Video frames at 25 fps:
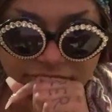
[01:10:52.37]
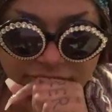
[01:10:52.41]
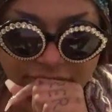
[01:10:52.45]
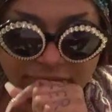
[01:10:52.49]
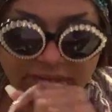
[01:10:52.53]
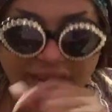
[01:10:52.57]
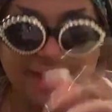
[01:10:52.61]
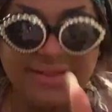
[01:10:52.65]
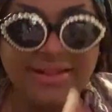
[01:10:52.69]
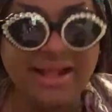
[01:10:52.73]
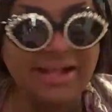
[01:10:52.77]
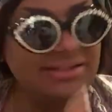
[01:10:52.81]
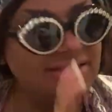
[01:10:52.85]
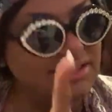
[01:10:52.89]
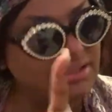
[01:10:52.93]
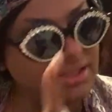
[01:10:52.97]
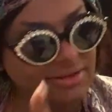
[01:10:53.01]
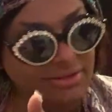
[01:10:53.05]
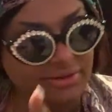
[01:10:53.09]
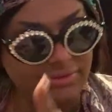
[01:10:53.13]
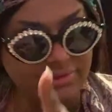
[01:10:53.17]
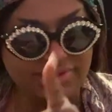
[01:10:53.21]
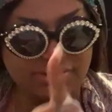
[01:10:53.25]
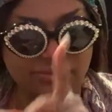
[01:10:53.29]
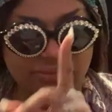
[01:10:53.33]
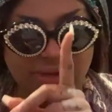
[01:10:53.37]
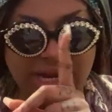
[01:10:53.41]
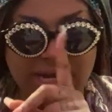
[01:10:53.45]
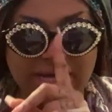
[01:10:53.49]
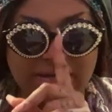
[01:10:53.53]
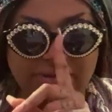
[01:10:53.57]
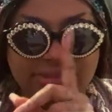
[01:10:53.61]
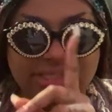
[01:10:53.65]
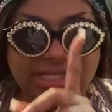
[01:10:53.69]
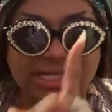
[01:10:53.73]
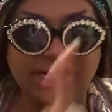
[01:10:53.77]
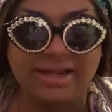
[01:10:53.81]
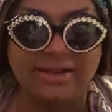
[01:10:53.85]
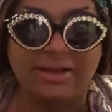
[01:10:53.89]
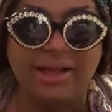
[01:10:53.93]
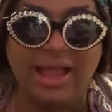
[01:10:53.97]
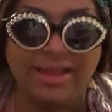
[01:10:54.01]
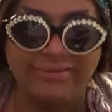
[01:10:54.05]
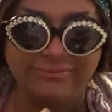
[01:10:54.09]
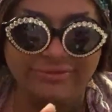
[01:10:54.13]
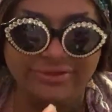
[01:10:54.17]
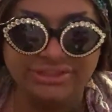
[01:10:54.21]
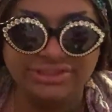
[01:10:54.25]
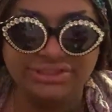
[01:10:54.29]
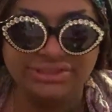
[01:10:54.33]
And that's another reason why I don't think I'll
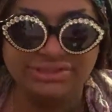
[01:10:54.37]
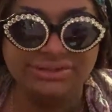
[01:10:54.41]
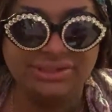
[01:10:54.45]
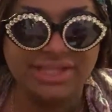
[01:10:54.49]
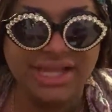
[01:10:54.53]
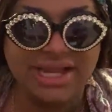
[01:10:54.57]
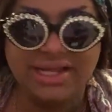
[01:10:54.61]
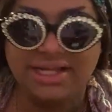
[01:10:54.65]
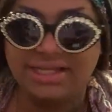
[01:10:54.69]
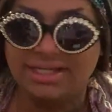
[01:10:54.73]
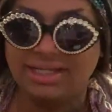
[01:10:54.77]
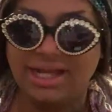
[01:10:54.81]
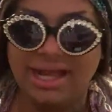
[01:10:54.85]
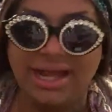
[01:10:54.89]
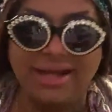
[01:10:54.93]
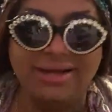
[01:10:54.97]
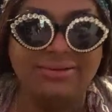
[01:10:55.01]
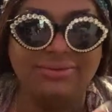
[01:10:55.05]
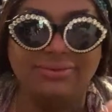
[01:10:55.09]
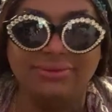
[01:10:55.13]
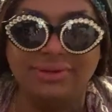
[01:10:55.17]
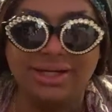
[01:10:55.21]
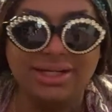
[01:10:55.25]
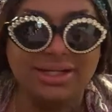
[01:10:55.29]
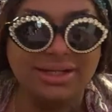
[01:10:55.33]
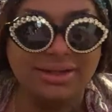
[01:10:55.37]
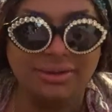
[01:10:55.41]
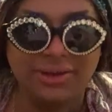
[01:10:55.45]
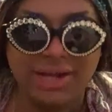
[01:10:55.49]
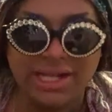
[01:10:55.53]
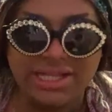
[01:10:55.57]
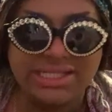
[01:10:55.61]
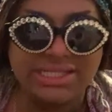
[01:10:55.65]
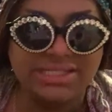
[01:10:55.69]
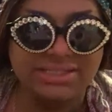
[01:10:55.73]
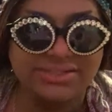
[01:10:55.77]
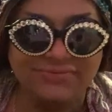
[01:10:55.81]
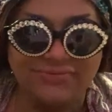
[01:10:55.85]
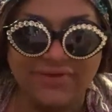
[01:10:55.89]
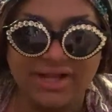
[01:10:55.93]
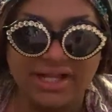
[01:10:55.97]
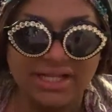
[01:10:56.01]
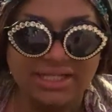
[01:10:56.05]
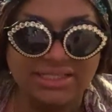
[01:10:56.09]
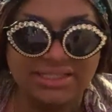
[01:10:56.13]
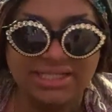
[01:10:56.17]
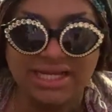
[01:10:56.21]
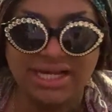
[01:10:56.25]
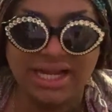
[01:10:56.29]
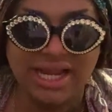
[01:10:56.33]
ever do, like, I don't want to go on these fucking
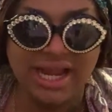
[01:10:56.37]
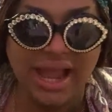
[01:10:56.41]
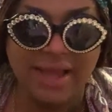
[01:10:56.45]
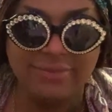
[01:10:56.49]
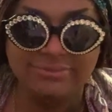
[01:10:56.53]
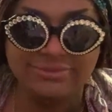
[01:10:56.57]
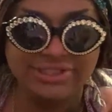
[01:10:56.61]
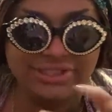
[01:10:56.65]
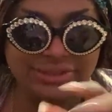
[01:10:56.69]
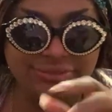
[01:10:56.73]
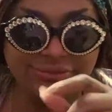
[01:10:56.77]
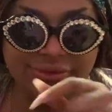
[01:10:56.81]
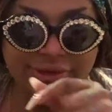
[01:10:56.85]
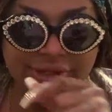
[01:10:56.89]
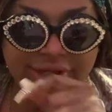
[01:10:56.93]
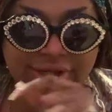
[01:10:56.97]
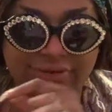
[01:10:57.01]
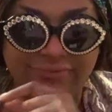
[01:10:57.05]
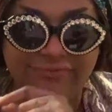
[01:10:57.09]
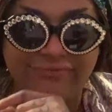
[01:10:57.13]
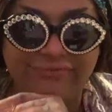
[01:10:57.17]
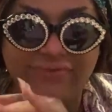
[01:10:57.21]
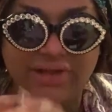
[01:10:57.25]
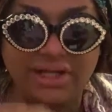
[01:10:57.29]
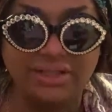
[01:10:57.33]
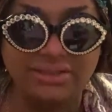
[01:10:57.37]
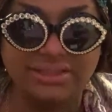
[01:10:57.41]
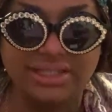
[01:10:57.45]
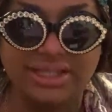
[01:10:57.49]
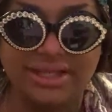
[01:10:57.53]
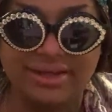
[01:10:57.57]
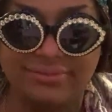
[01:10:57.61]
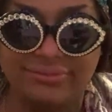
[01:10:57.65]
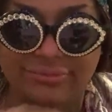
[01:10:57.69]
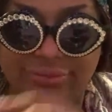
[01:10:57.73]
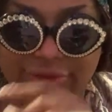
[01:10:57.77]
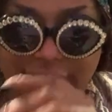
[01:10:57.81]
dating apps anymore. Fuck them.